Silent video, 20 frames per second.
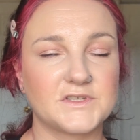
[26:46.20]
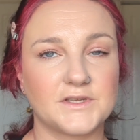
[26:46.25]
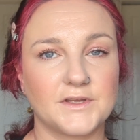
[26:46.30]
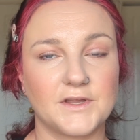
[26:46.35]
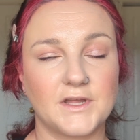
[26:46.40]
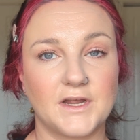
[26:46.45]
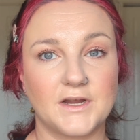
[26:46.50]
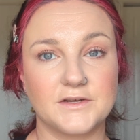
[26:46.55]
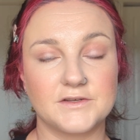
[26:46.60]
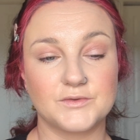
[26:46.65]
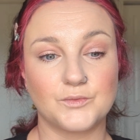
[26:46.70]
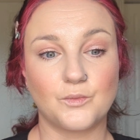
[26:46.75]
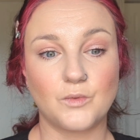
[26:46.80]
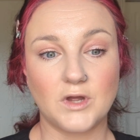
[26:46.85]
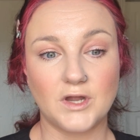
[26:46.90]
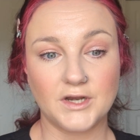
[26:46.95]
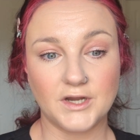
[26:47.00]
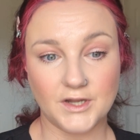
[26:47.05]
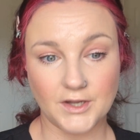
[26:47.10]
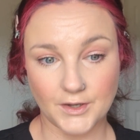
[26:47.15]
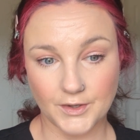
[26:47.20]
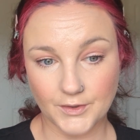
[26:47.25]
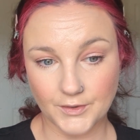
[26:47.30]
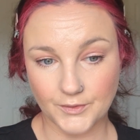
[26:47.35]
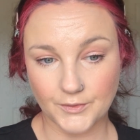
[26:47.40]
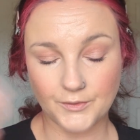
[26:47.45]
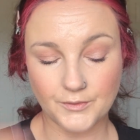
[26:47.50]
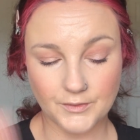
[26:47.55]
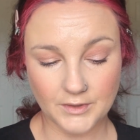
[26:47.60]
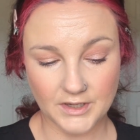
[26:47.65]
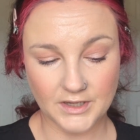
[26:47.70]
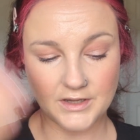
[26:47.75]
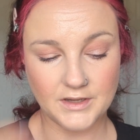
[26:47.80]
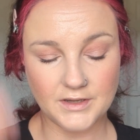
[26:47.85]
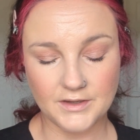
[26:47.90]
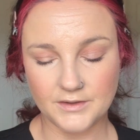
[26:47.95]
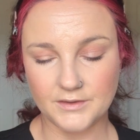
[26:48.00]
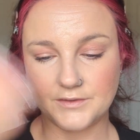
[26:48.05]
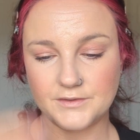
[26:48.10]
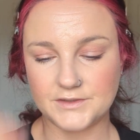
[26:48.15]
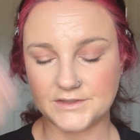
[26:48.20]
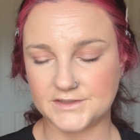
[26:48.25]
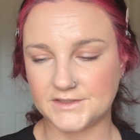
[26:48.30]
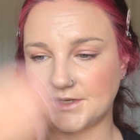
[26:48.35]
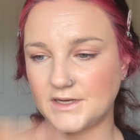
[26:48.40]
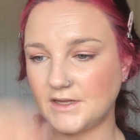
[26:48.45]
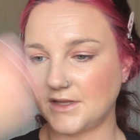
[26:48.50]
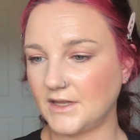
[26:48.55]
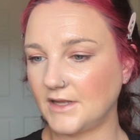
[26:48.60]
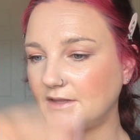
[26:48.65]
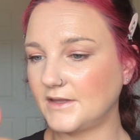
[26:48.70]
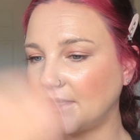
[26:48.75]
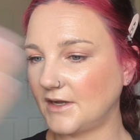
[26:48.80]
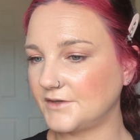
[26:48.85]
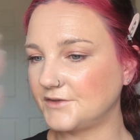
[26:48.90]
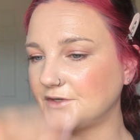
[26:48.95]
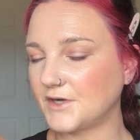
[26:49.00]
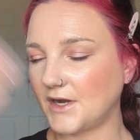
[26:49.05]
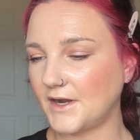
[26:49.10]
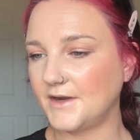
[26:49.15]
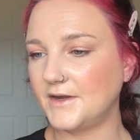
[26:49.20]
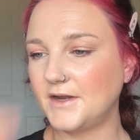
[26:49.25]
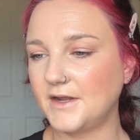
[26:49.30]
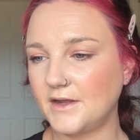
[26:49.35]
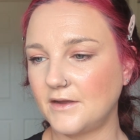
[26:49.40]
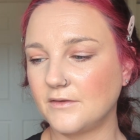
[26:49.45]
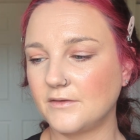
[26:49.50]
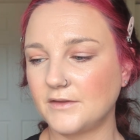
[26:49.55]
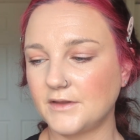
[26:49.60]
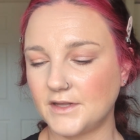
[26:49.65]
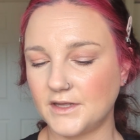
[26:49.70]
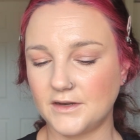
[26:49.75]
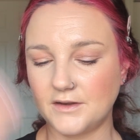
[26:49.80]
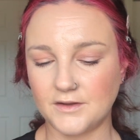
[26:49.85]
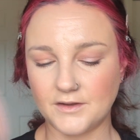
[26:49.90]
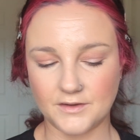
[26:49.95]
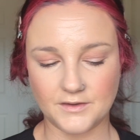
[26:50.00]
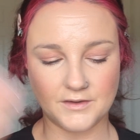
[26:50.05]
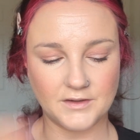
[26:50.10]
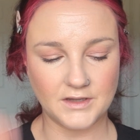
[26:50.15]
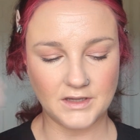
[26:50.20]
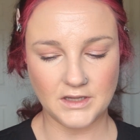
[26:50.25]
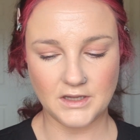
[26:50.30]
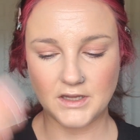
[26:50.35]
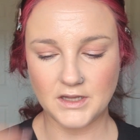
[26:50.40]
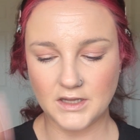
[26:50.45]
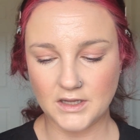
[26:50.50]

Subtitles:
So there's 1 coat. Just going to let that dry down a little.